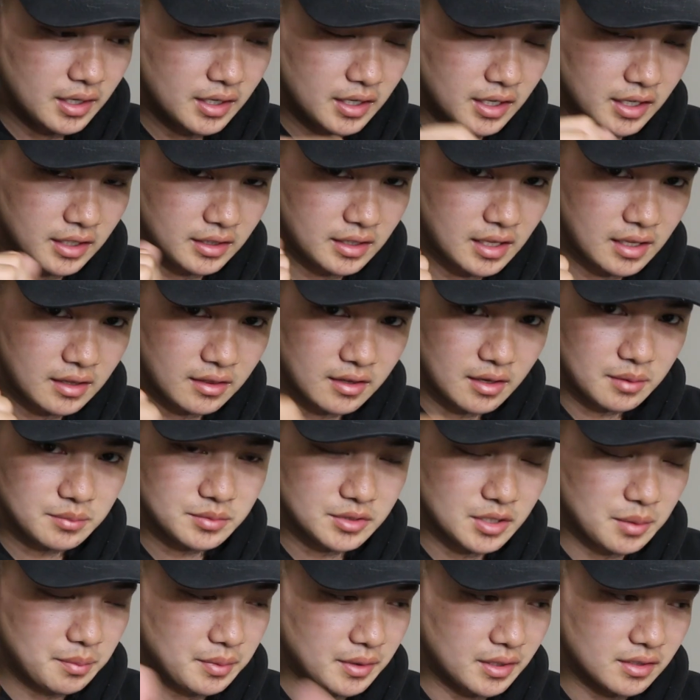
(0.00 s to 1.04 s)
hit that thumbs
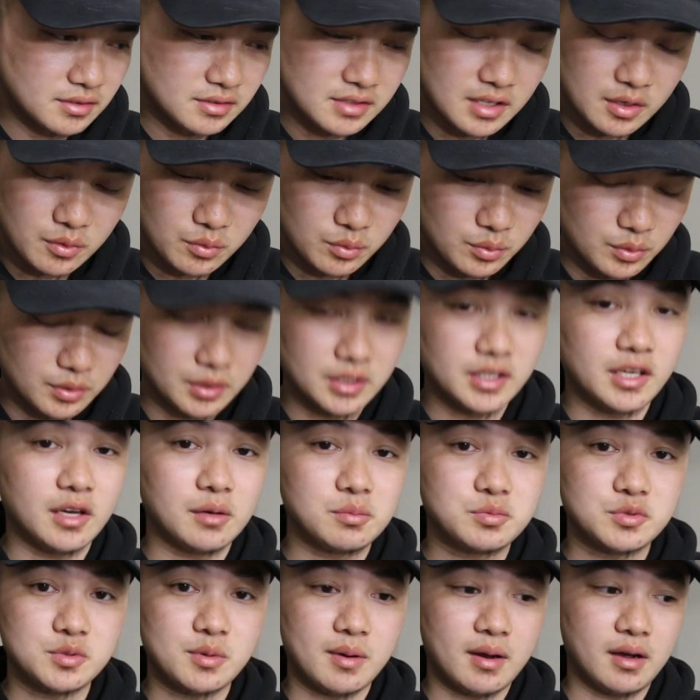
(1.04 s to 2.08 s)
up, because that really
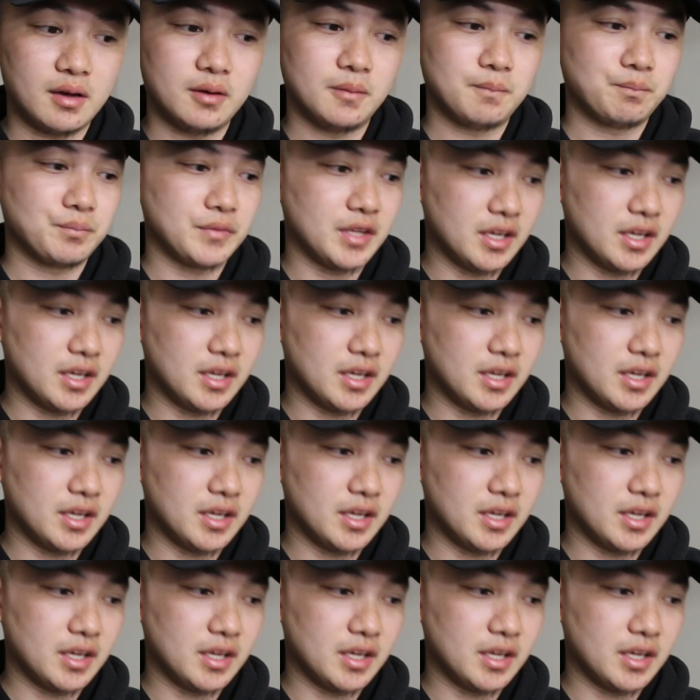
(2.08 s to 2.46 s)
helps me out.